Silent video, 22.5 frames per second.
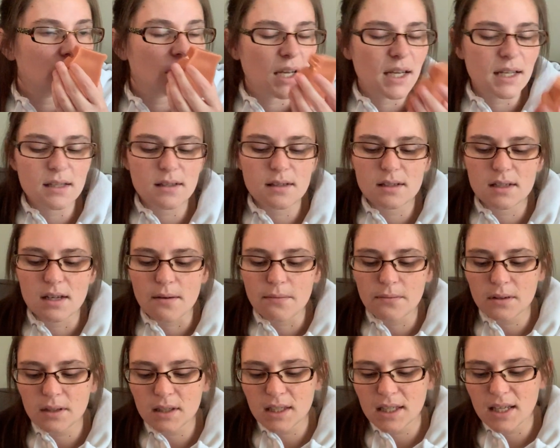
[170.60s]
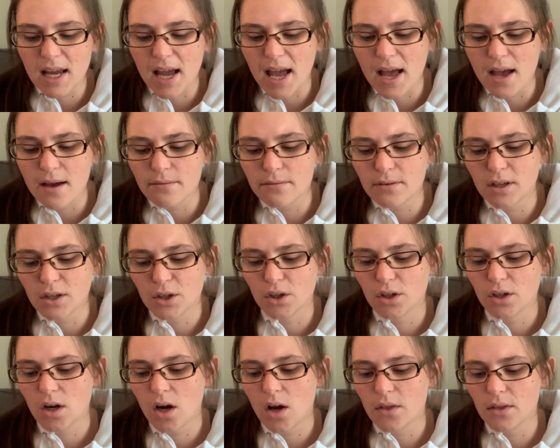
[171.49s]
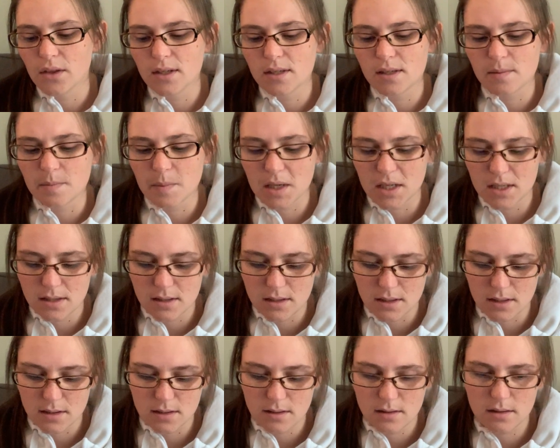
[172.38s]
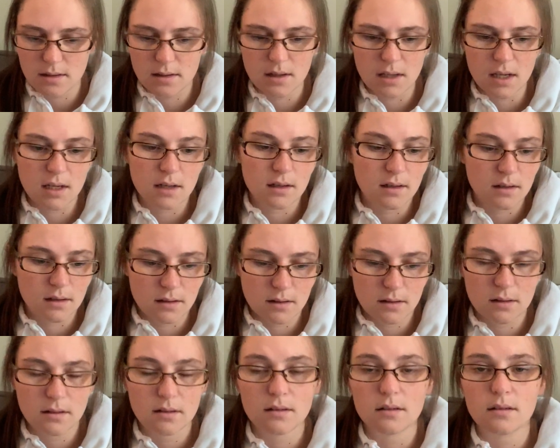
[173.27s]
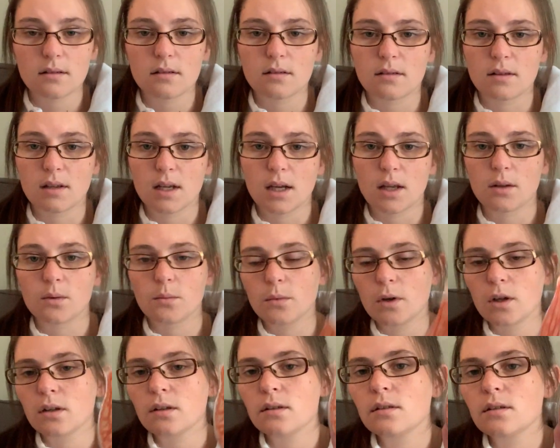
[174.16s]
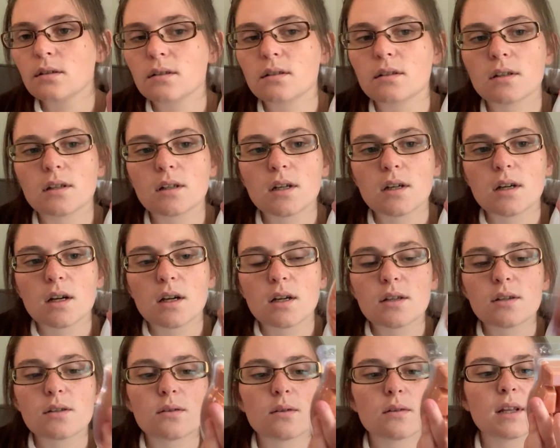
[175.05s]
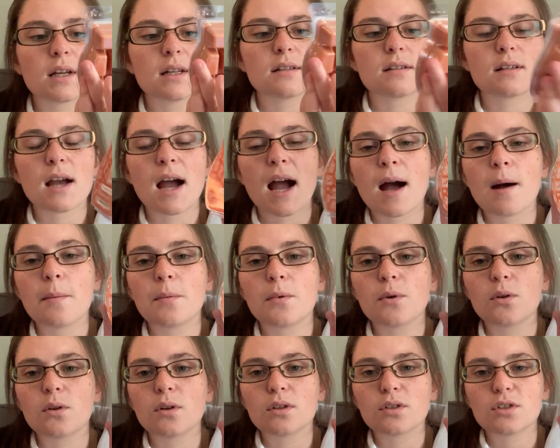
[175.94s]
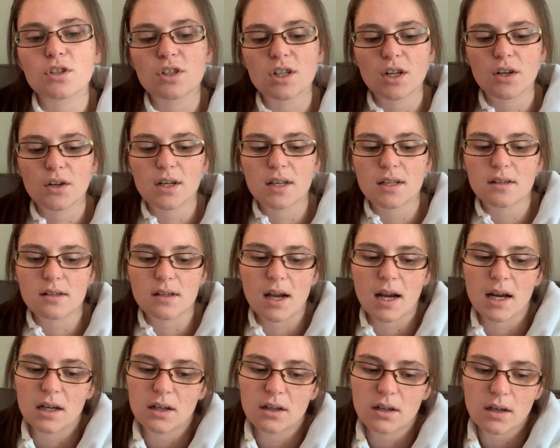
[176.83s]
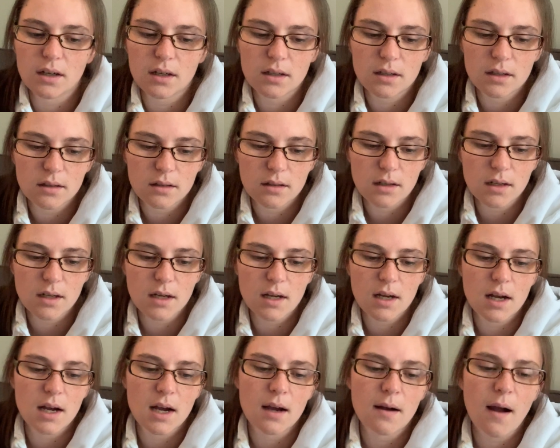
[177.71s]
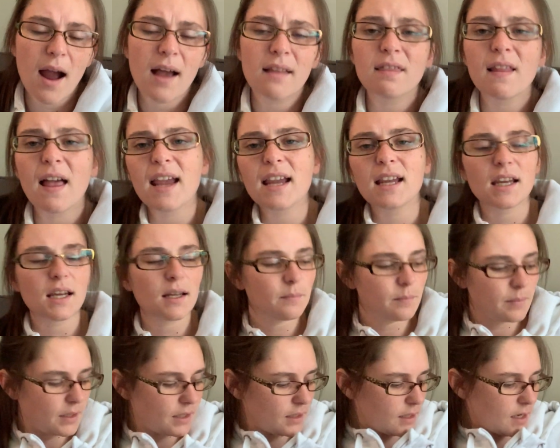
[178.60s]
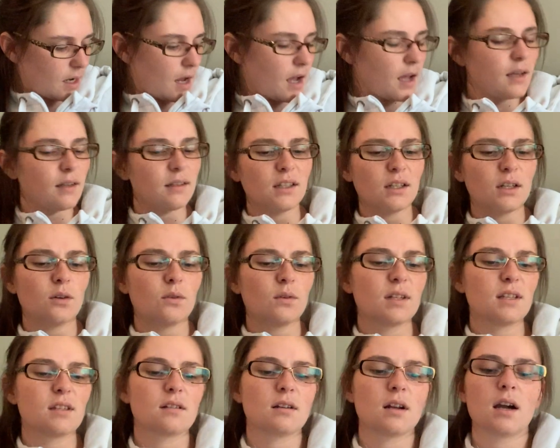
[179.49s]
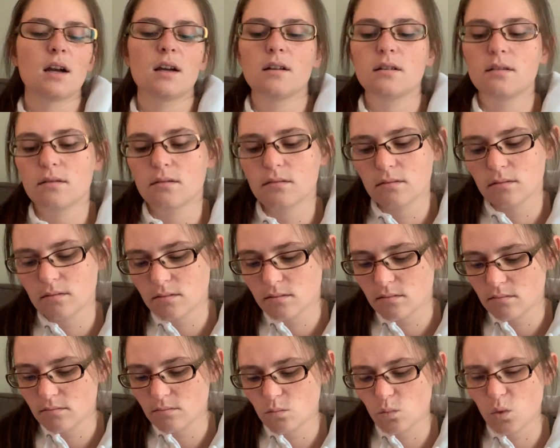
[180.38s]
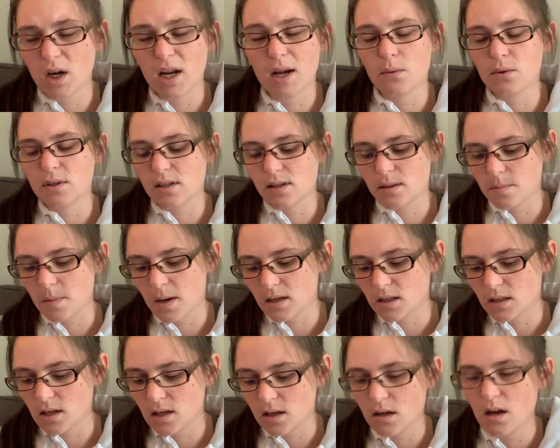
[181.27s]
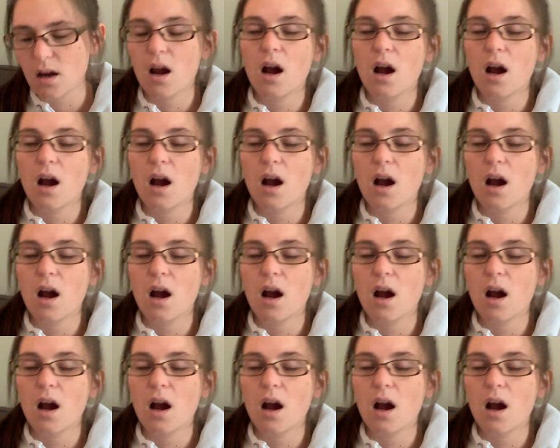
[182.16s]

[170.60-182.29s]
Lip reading: It's definitely heavier on the spices than the other one. So that's apple cherry cider. I like it, but you know, it's not what I was expecting.